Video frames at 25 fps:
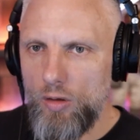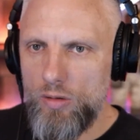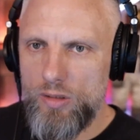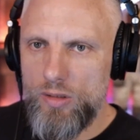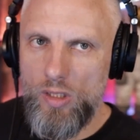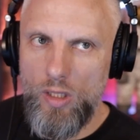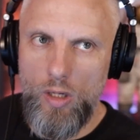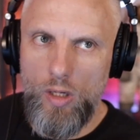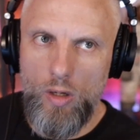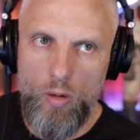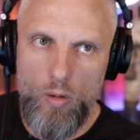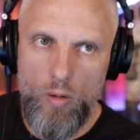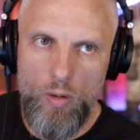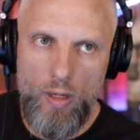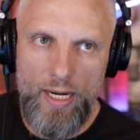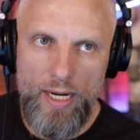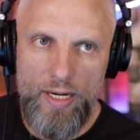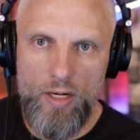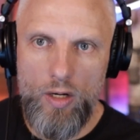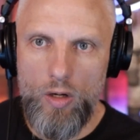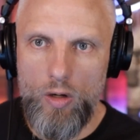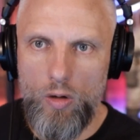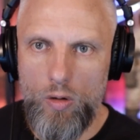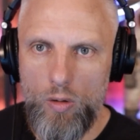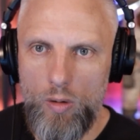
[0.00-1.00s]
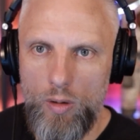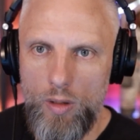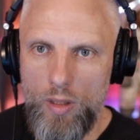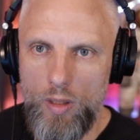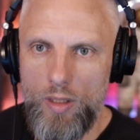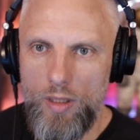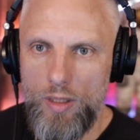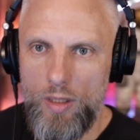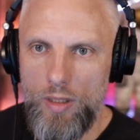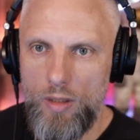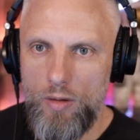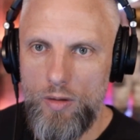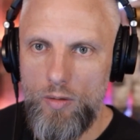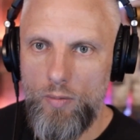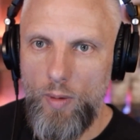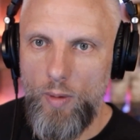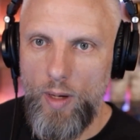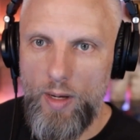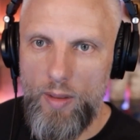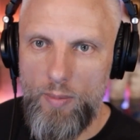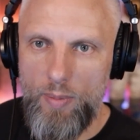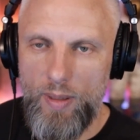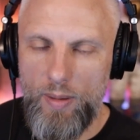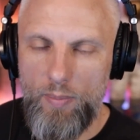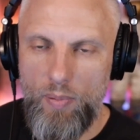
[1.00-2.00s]
So I know one
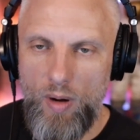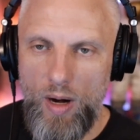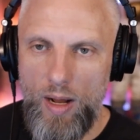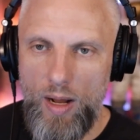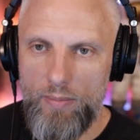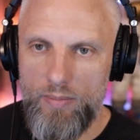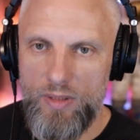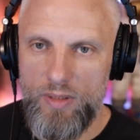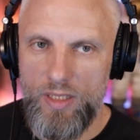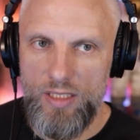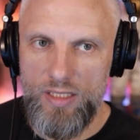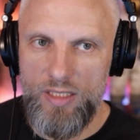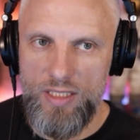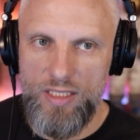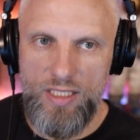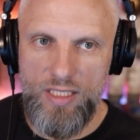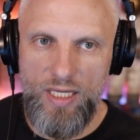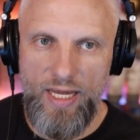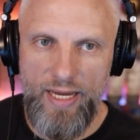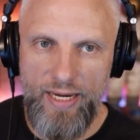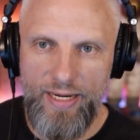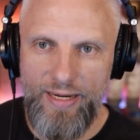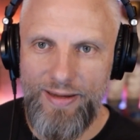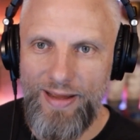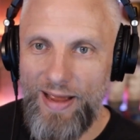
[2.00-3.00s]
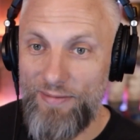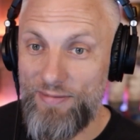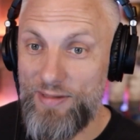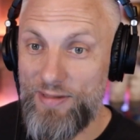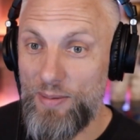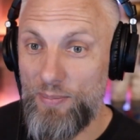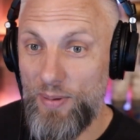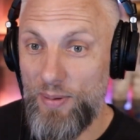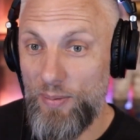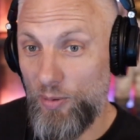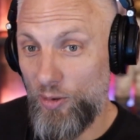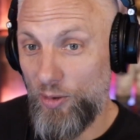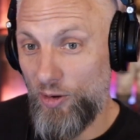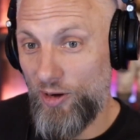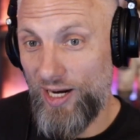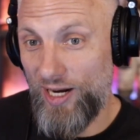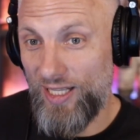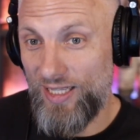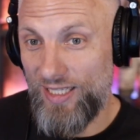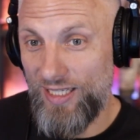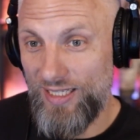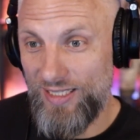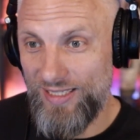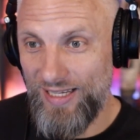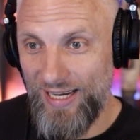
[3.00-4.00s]
of the big problems is is like I've seen people create
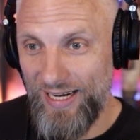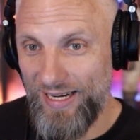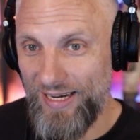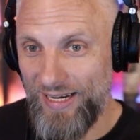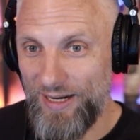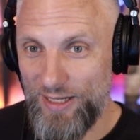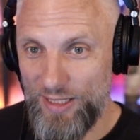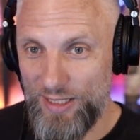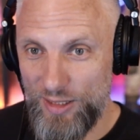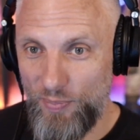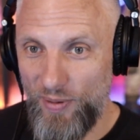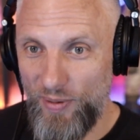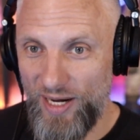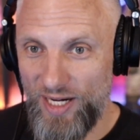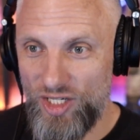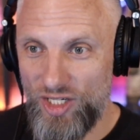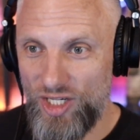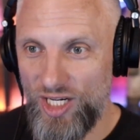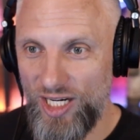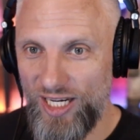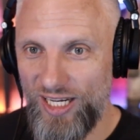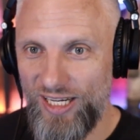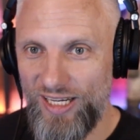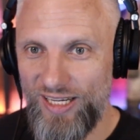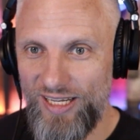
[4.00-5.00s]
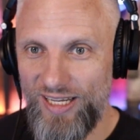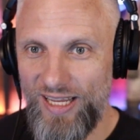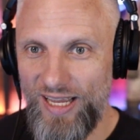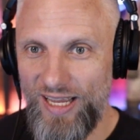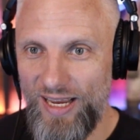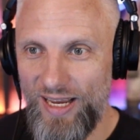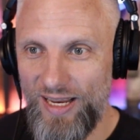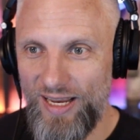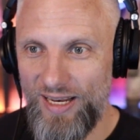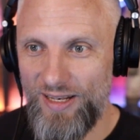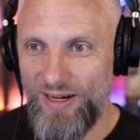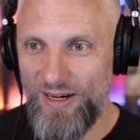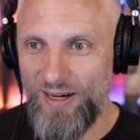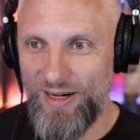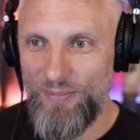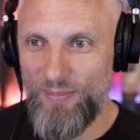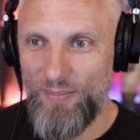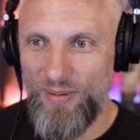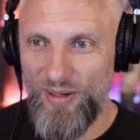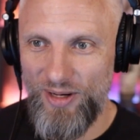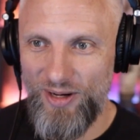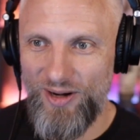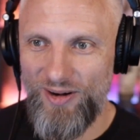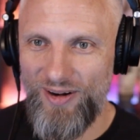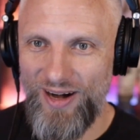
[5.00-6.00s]
these like in a spreadsheet in their
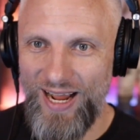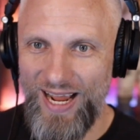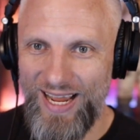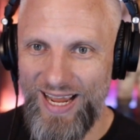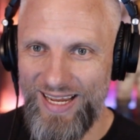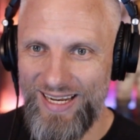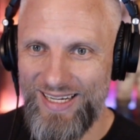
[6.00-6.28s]
computer, right?